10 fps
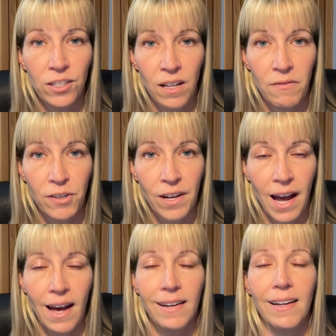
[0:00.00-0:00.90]
love your
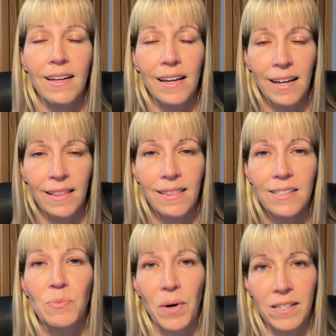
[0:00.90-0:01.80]
cat in
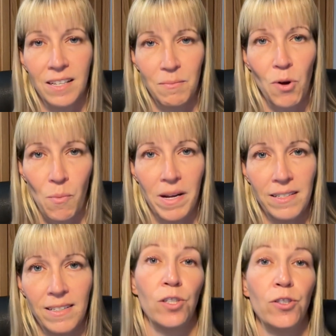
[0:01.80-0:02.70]
this present
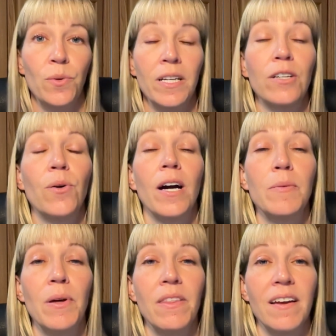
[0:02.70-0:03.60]
moment. You're doing
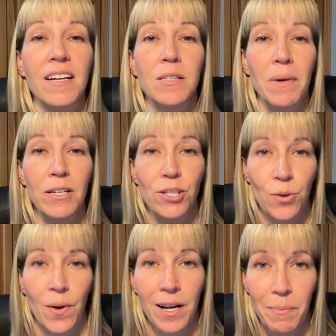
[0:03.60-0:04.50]
incredible things by
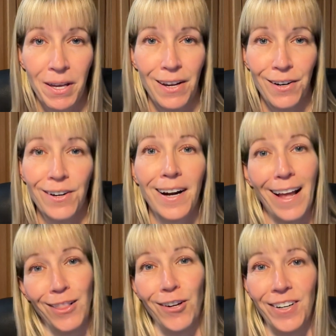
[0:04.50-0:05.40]
showing up here
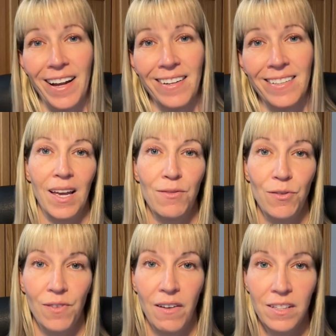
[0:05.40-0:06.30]
and learning. If you
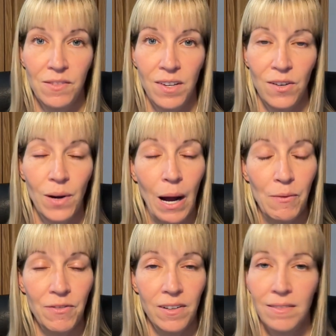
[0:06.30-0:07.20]
found this video
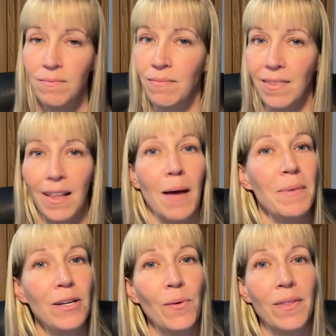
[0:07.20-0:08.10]
helpful, let
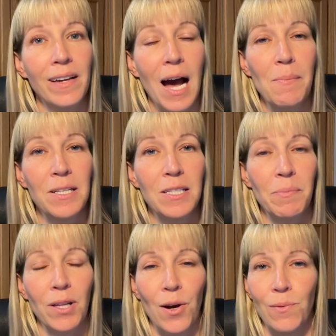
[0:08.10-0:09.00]
me know in the comments
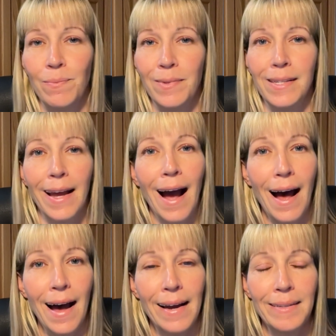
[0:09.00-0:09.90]
below. Say
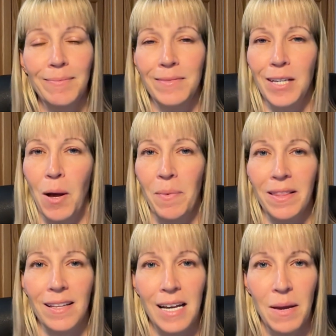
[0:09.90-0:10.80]
hi, tell me
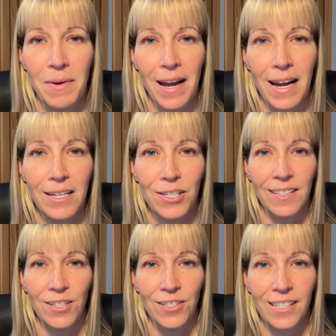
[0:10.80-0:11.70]
the name and age of
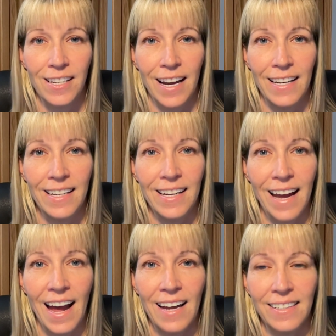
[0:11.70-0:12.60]
your CKD
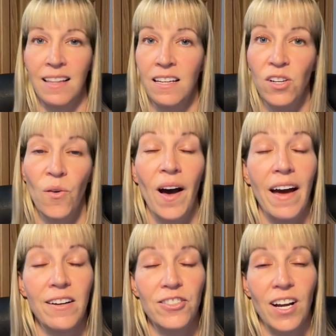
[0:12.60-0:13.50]
cat, and then go
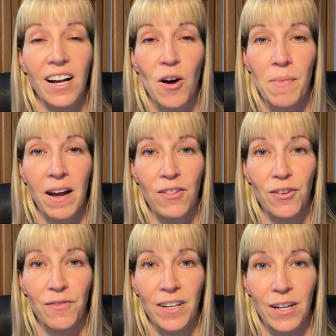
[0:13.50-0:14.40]
ahead and check out my
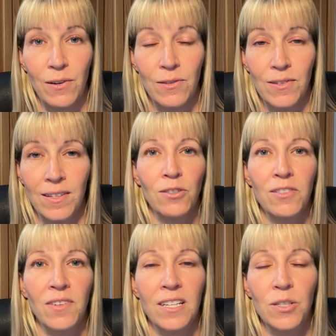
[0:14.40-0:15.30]
other videos. Those
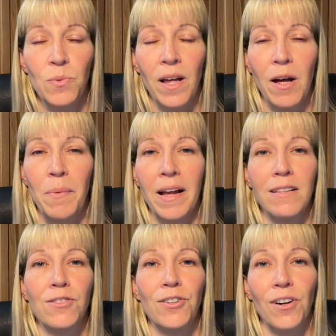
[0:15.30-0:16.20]
videos will help
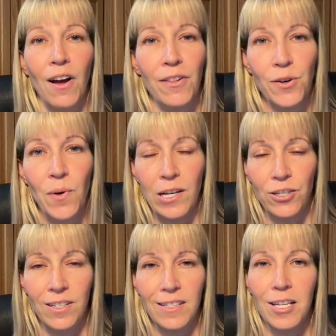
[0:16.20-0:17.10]
answer your other
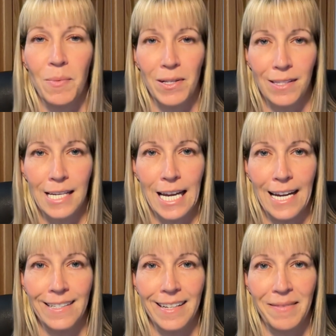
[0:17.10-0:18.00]
questions about
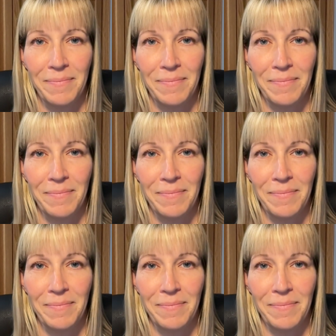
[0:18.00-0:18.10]
CKD.